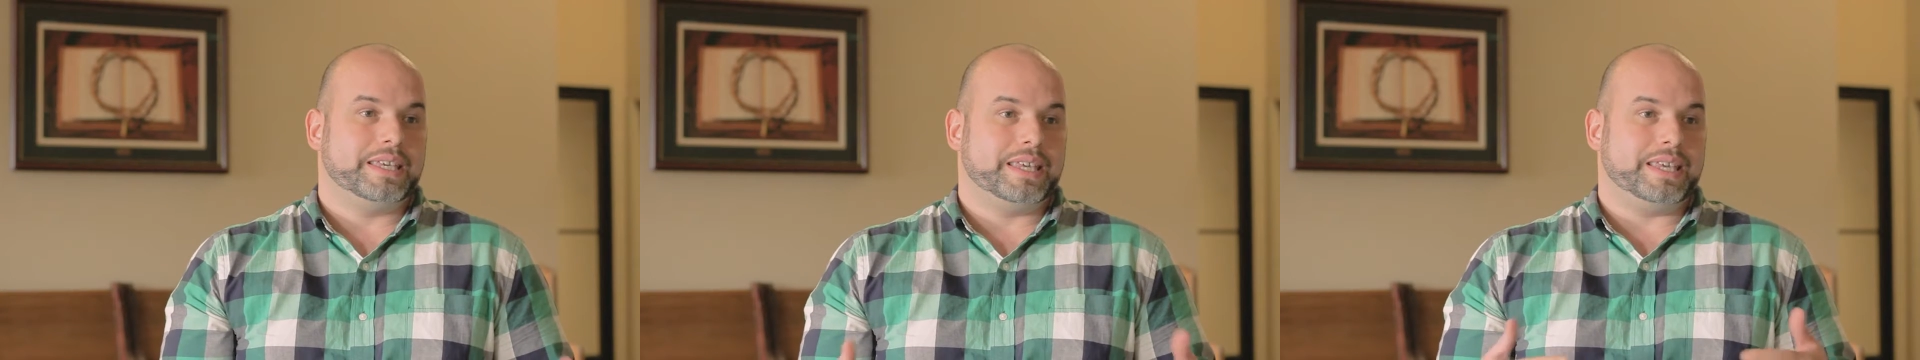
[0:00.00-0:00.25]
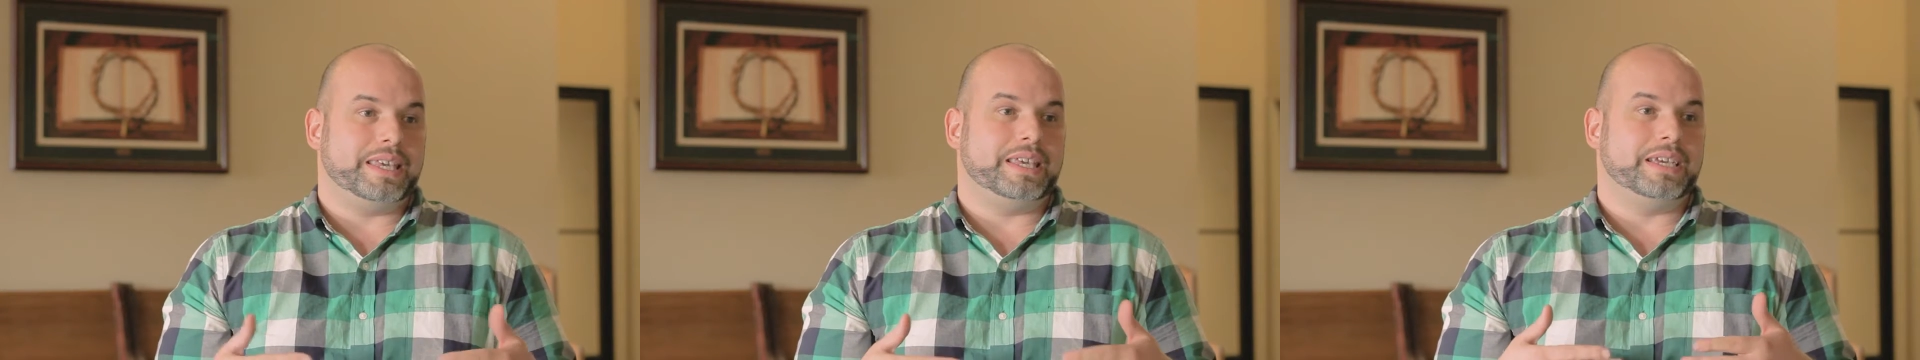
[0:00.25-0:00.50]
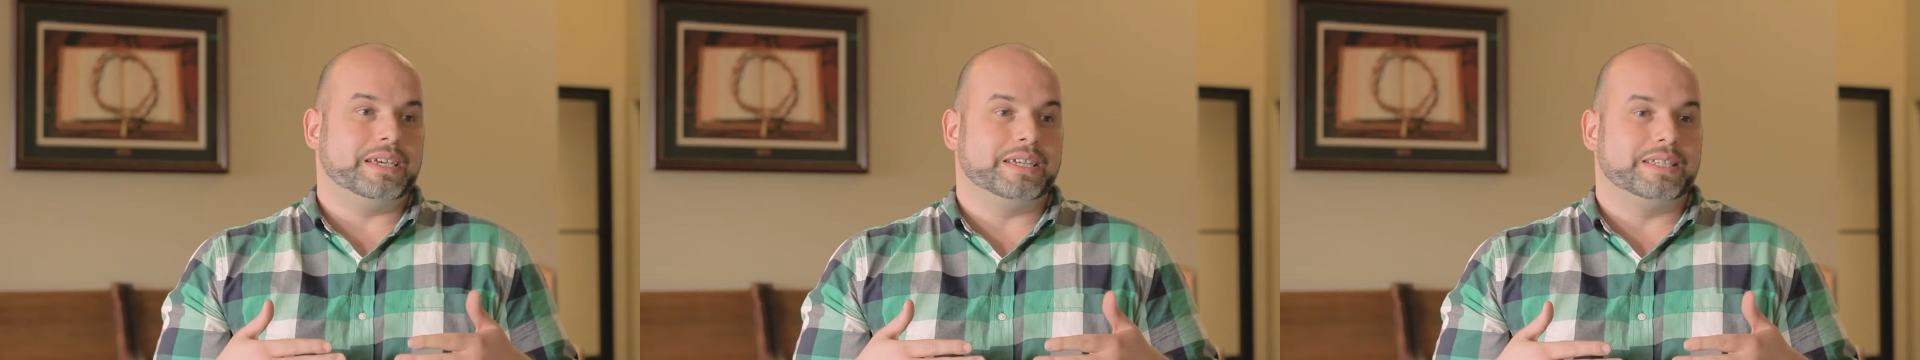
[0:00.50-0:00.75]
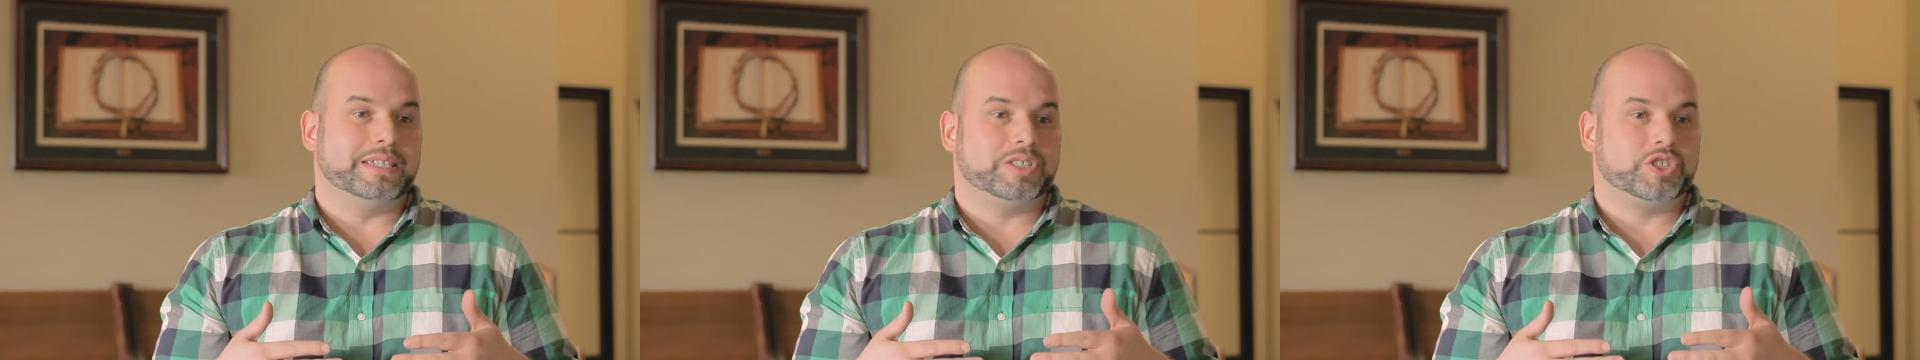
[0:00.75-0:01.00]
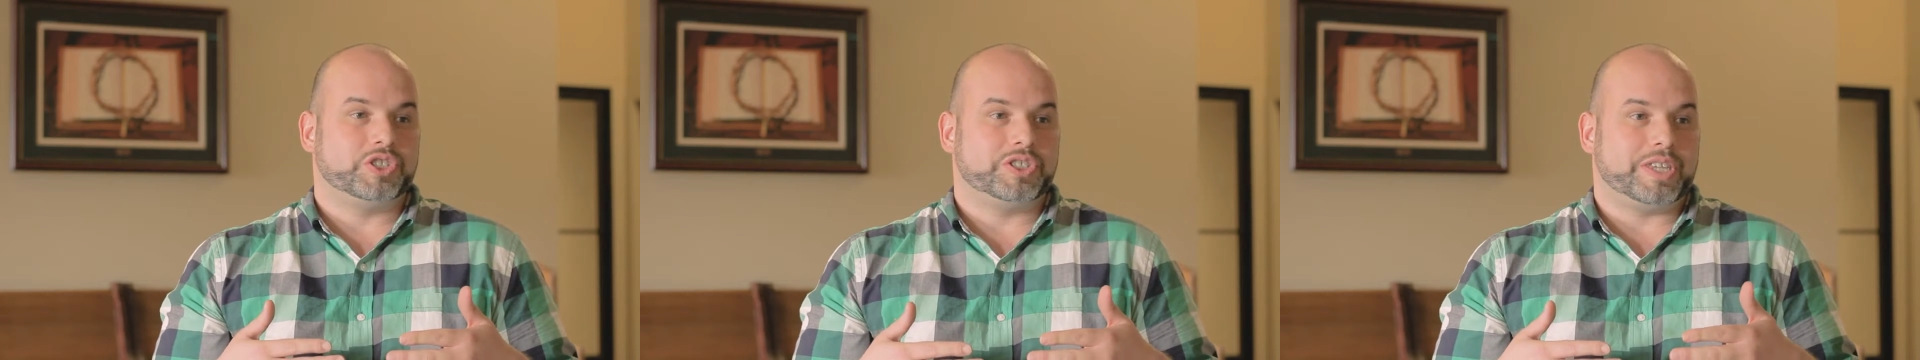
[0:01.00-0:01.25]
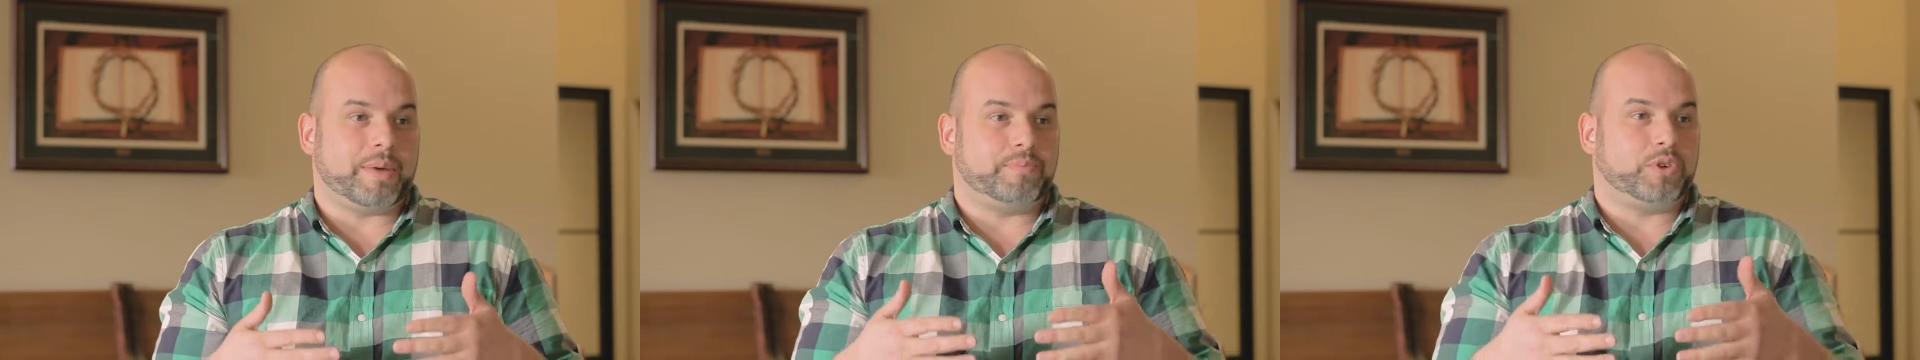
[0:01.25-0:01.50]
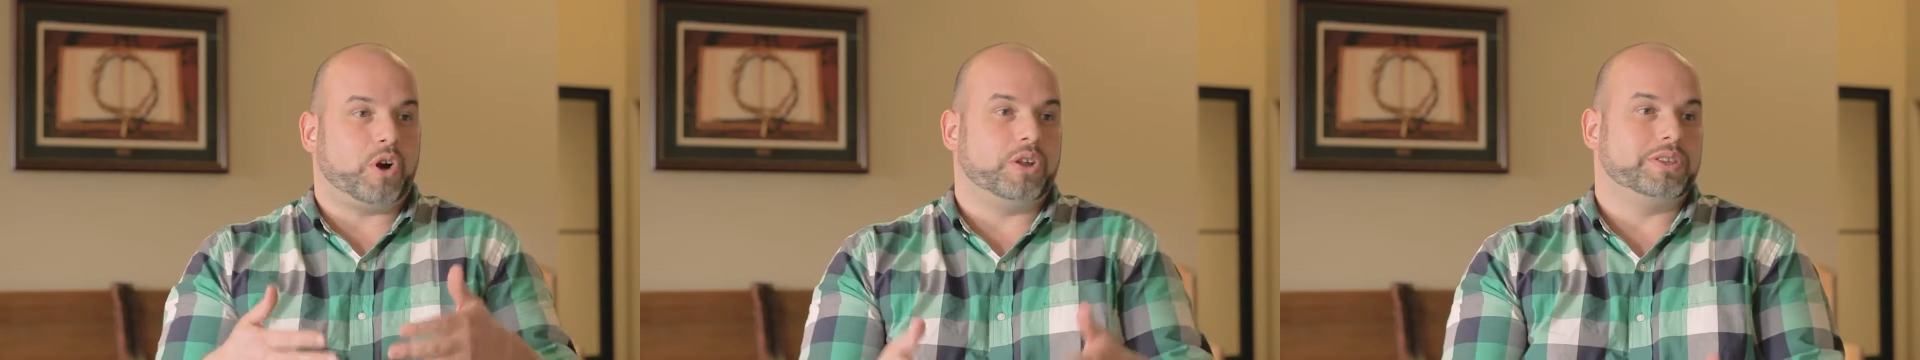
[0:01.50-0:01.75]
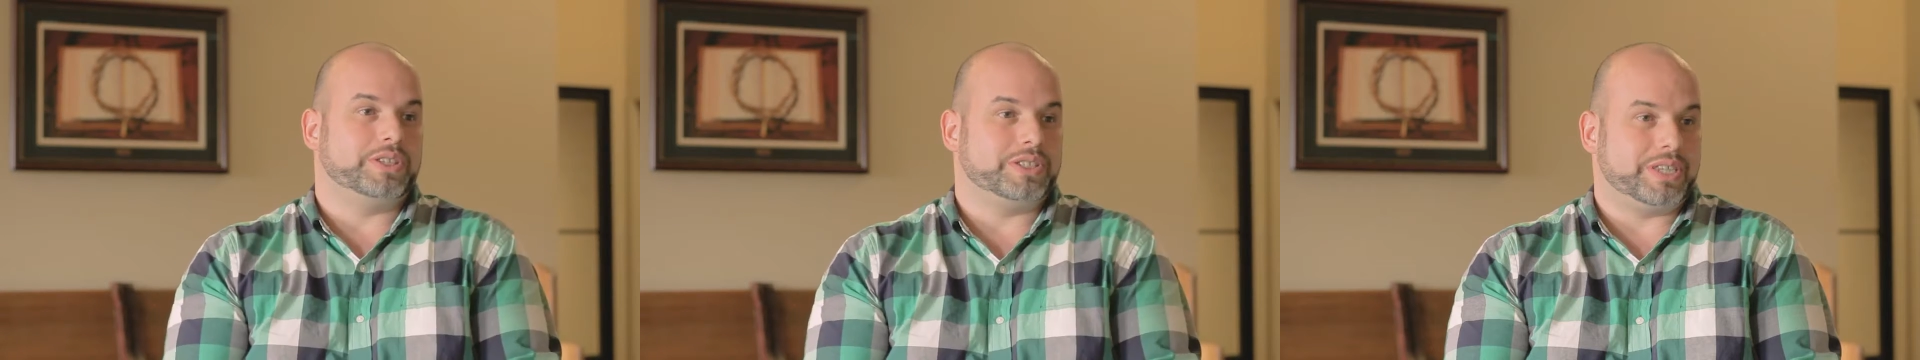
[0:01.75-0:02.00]
He stepped
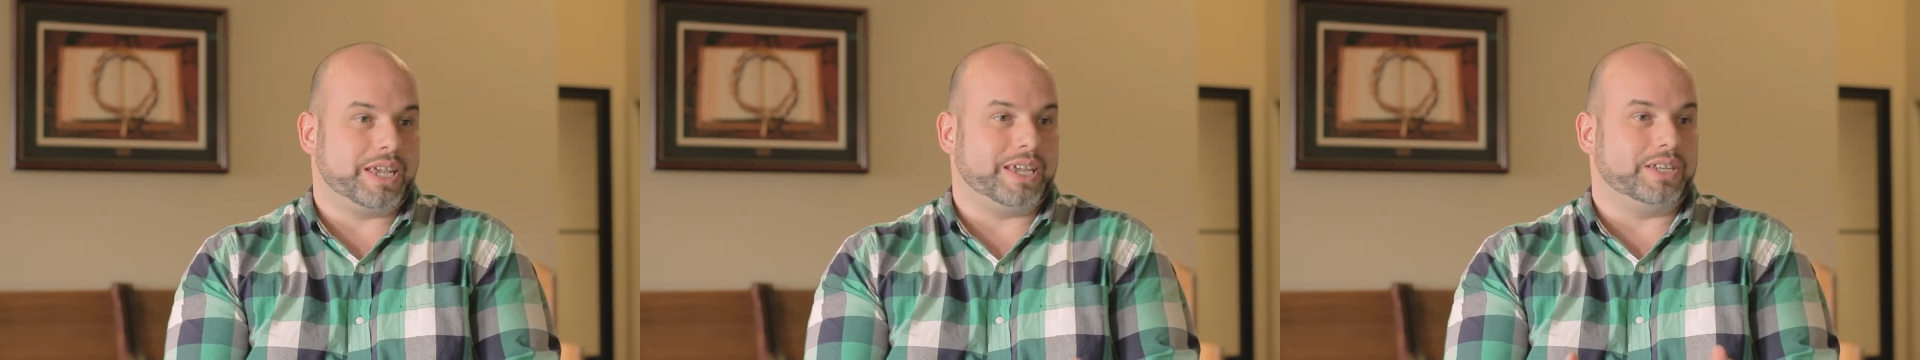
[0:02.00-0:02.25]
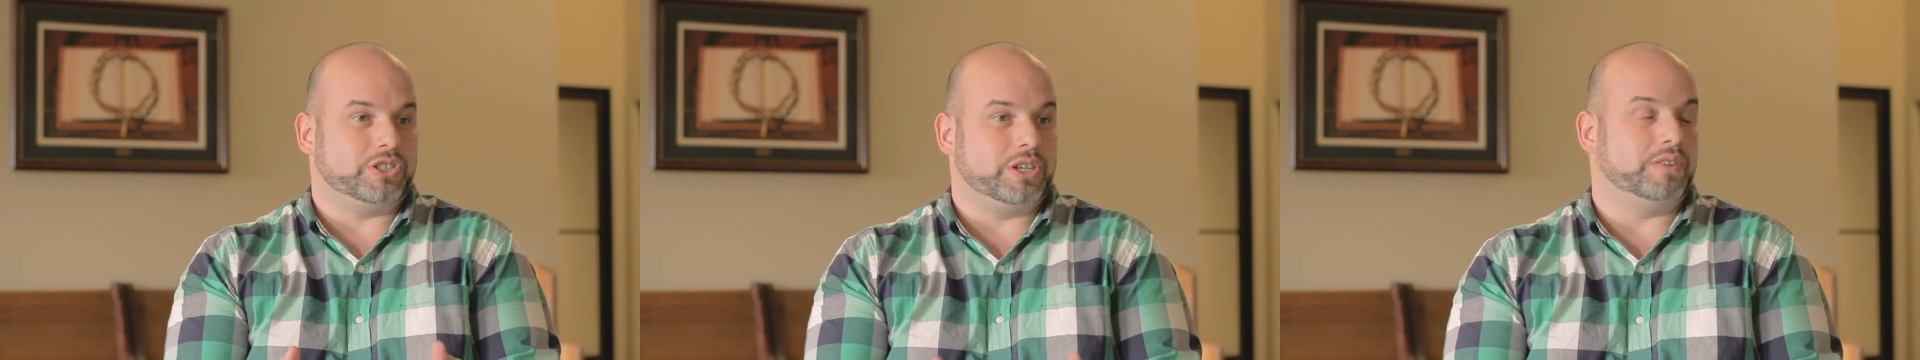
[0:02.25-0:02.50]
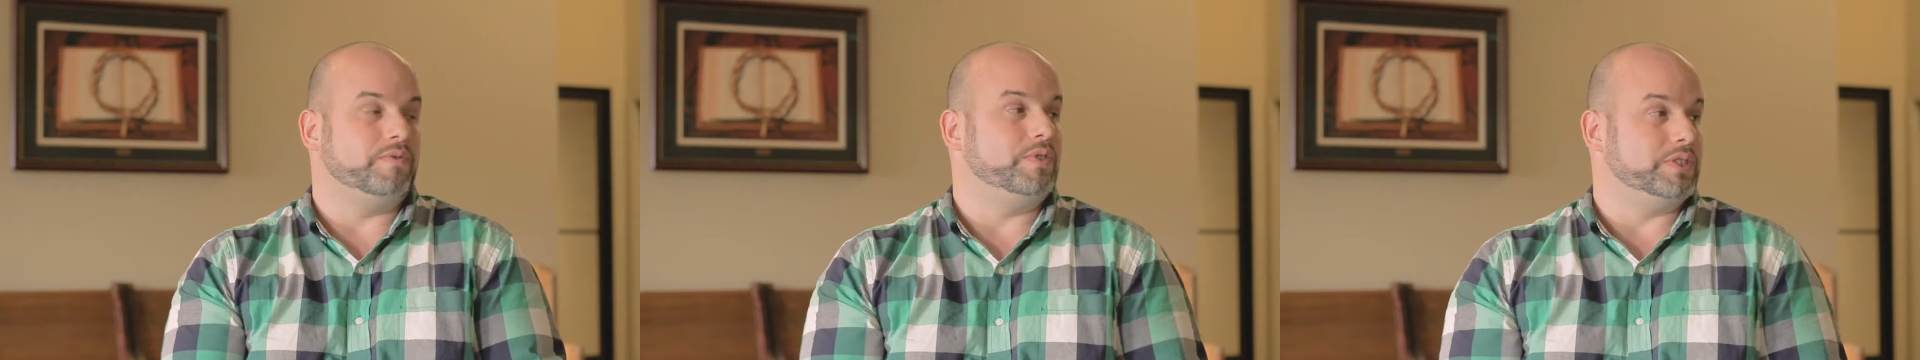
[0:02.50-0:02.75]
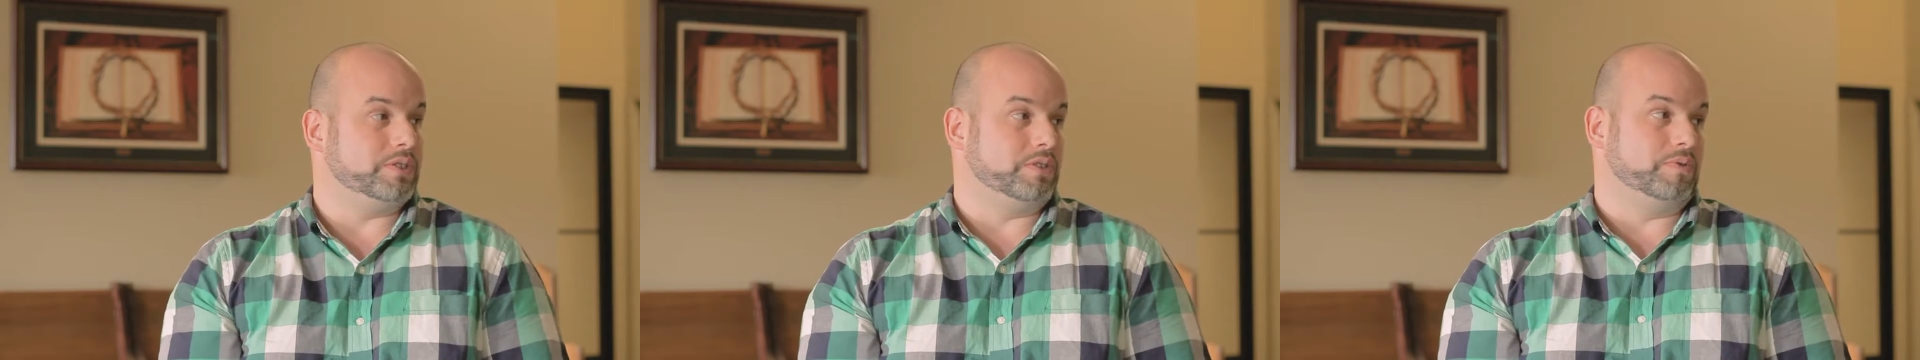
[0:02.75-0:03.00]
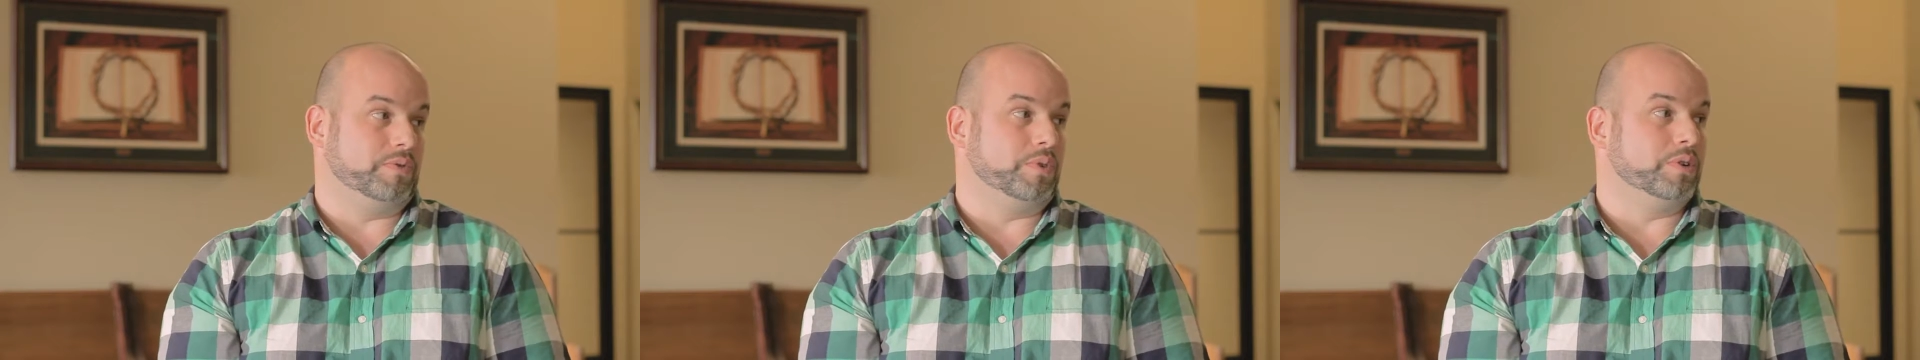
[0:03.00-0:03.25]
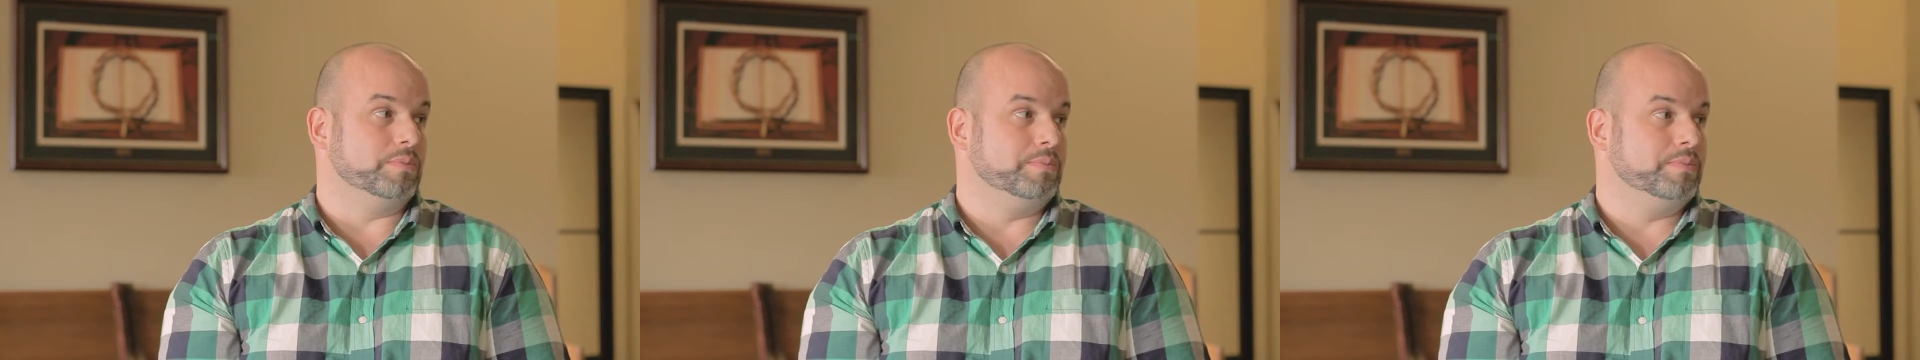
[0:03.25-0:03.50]
on the stage in physical form.